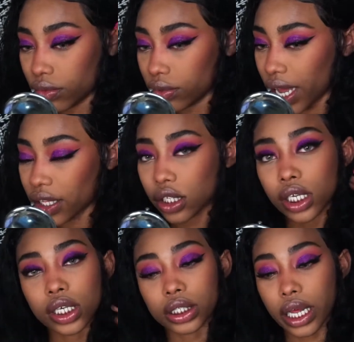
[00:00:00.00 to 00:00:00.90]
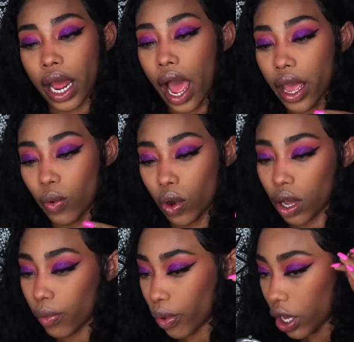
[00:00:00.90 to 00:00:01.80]
that's the look that I
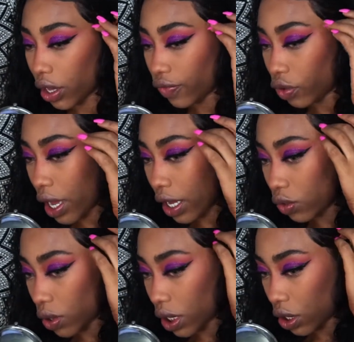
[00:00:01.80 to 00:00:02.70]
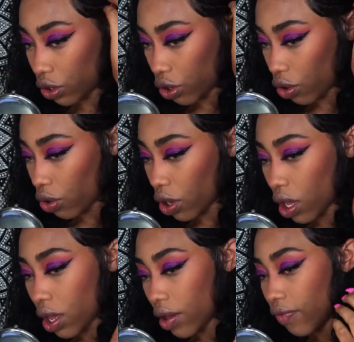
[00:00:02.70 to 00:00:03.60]
want. But if you guys want to, you know,
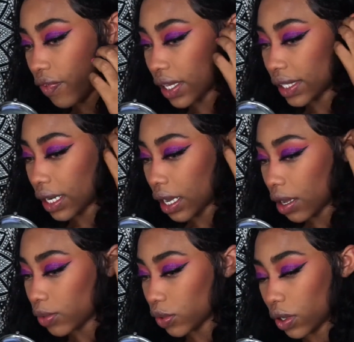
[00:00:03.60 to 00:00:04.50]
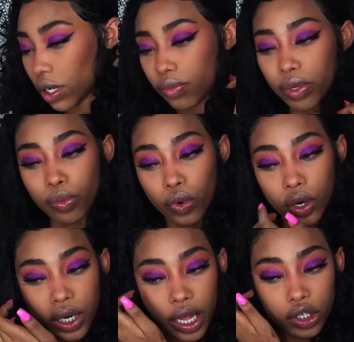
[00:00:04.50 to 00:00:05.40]
fix it up so it could be
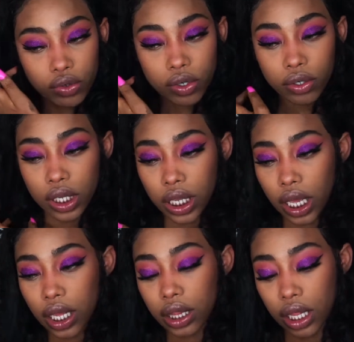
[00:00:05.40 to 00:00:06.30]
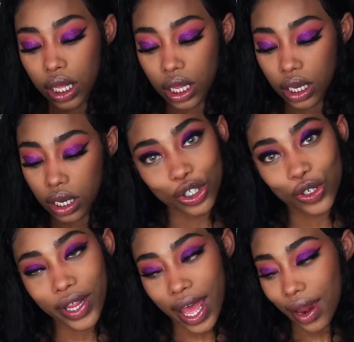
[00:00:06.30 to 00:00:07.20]
more natural looking, then
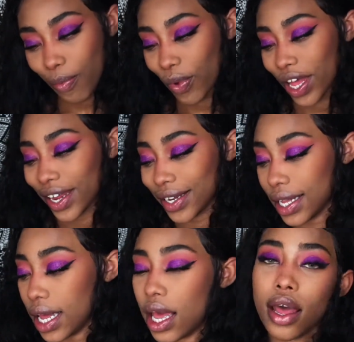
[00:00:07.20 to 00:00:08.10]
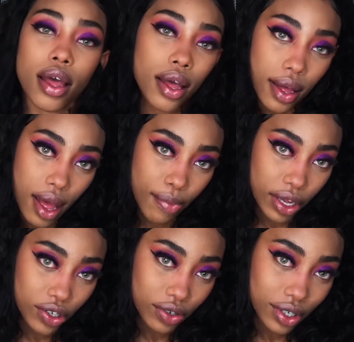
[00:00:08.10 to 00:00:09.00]
do that. But I'm
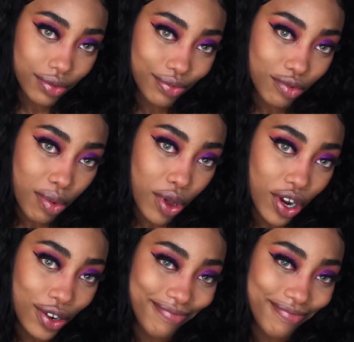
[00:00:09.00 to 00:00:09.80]
extra, remember?